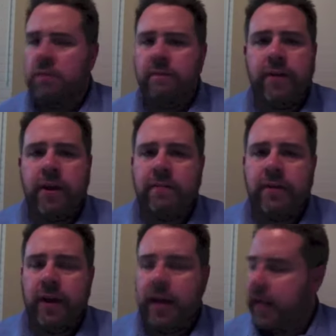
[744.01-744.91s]
Very,
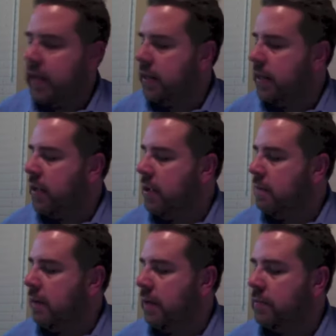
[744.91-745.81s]
very handy
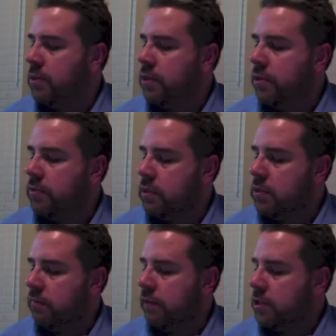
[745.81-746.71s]
being able to use
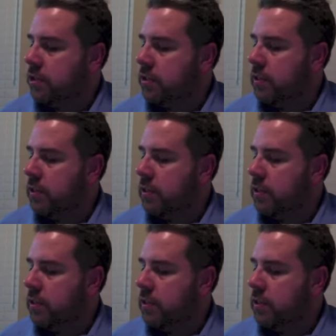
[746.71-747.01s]
those functions.